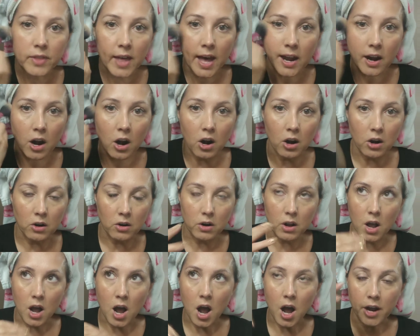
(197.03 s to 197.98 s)
that
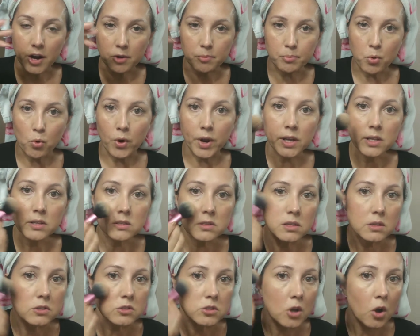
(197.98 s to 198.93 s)
are higher
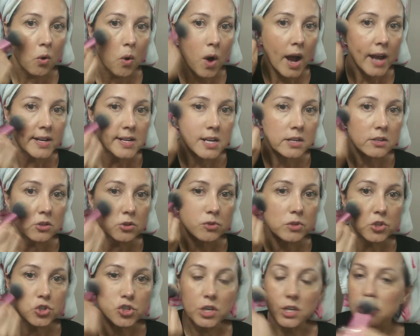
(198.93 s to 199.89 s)
points. So I tend to
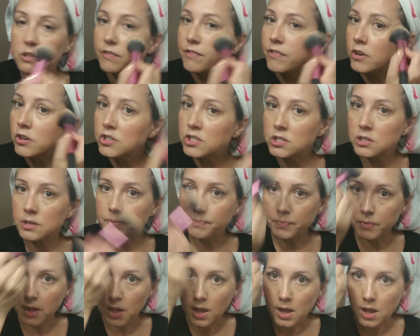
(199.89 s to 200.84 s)
do the cheeks first,
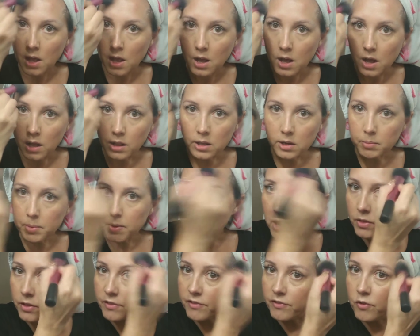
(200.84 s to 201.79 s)
a little
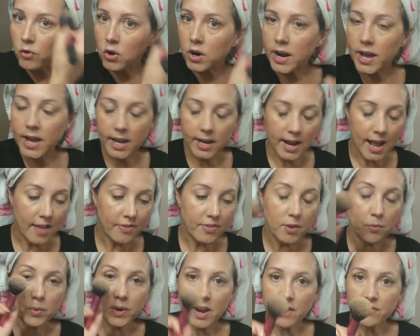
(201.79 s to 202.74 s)
bit on the forehead,
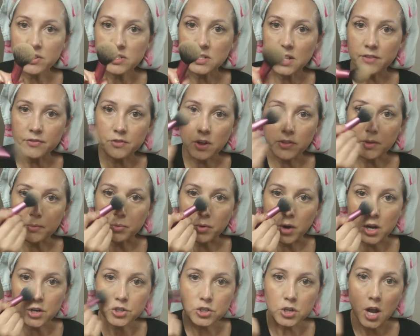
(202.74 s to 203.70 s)
and then whatever's left on the
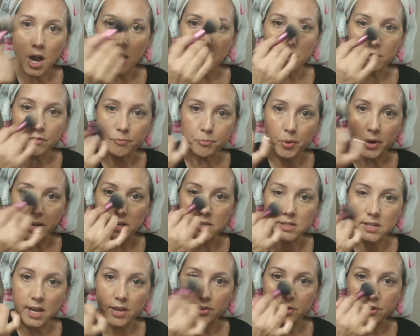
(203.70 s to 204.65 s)
brush, kind of bring
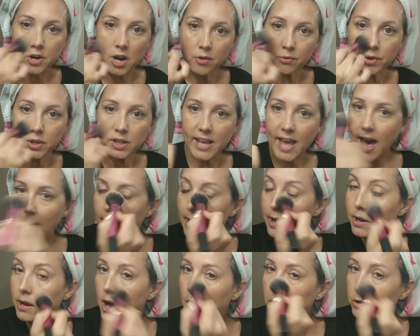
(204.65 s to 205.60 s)
it together. You're not really
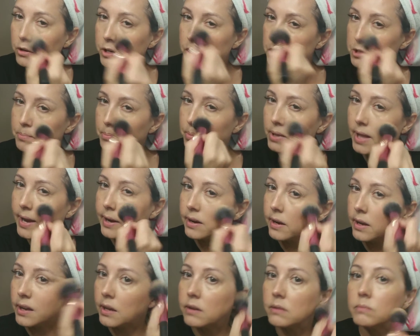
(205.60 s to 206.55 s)
adding color, you're just
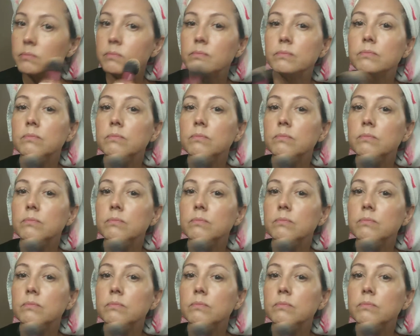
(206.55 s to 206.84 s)
blending it.